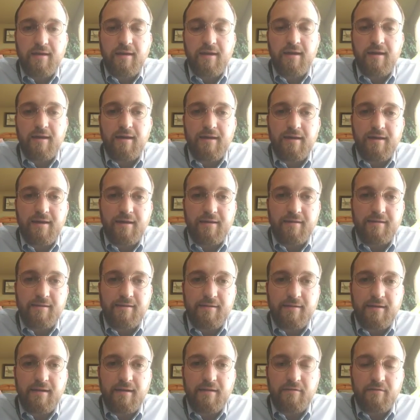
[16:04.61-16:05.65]

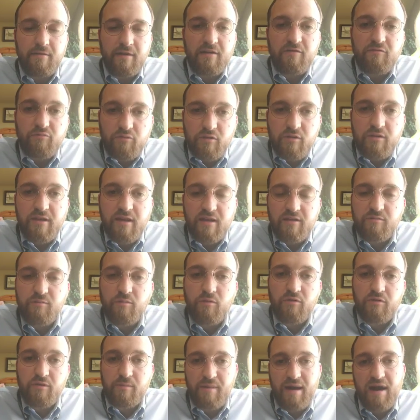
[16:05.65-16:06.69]
and really
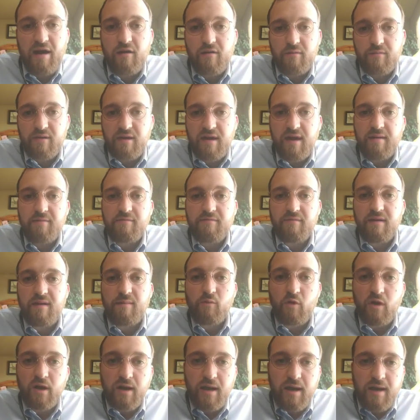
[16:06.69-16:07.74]
explore the power of the K
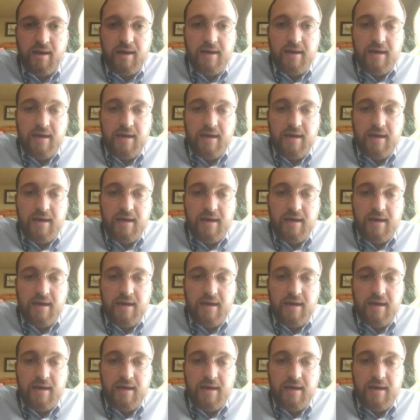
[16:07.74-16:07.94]
framework.